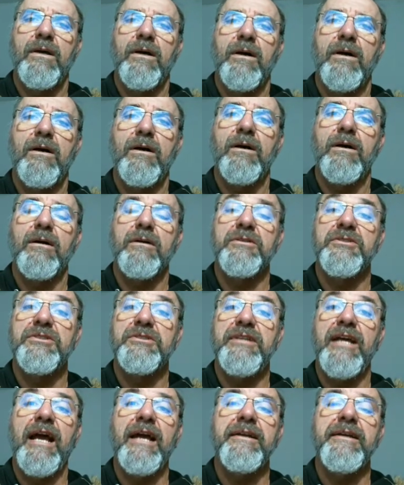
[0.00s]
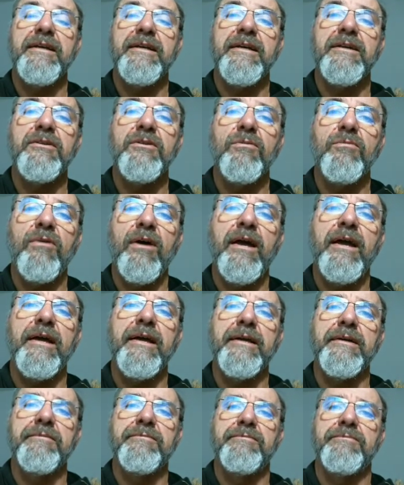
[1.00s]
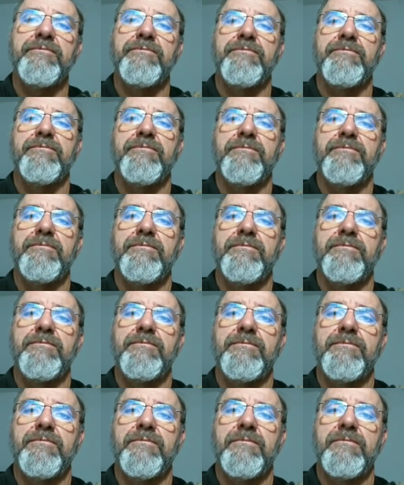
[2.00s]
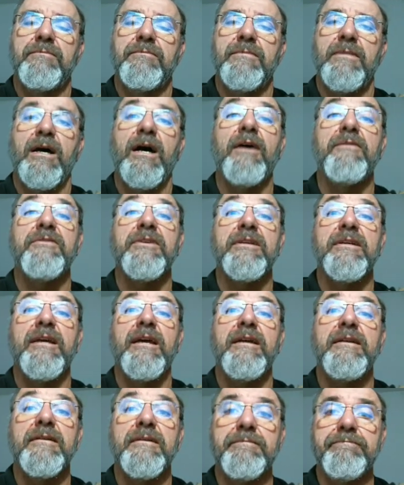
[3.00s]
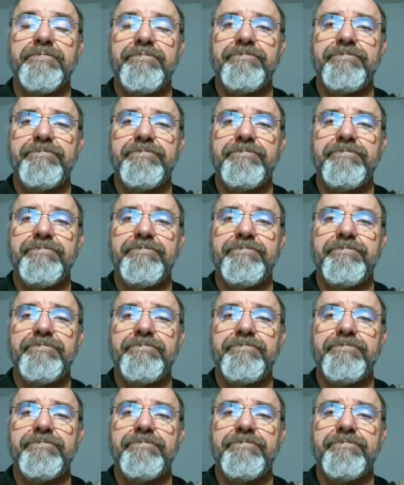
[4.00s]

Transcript: are standing in the way of the kingdom